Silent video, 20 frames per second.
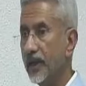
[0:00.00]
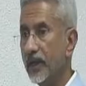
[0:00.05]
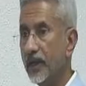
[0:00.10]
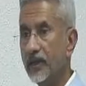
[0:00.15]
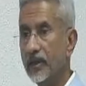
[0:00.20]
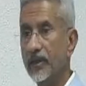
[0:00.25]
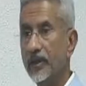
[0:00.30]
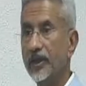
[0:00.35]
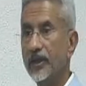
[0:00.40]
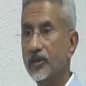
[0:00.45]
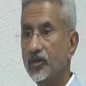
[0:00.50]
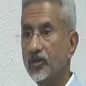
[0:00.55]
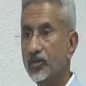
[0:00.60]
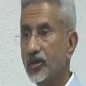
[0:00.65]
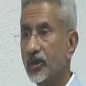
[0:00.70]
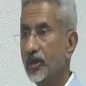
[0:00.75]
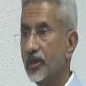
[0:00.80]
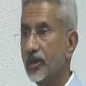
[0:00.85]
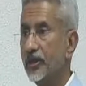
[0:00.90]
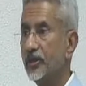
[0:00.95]
encouraged
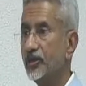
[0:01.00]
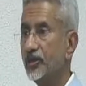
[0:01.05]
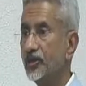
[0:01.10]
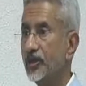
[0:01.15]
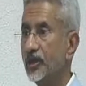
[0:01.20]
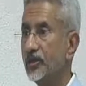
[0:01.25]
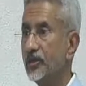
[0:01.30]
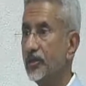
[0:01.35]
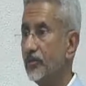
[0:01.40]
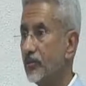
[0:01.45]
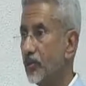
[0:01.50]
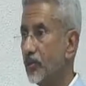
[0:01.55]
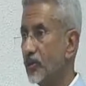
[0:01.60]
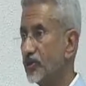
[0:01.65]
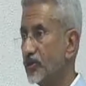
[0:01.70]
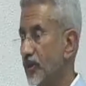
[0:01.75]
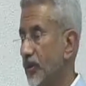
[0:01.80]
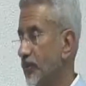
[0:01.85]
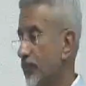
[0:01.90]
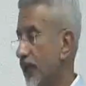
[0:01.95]
an initiative called
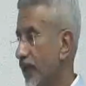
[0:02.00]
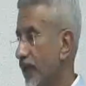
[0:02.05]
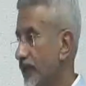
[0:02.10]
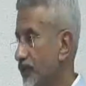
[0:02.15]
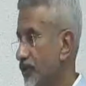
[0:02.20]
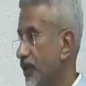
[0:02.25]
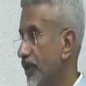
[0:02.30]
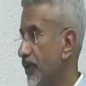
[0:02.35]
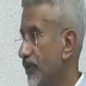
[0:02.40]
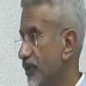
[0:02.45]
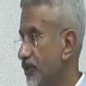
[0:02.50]
Supply Chain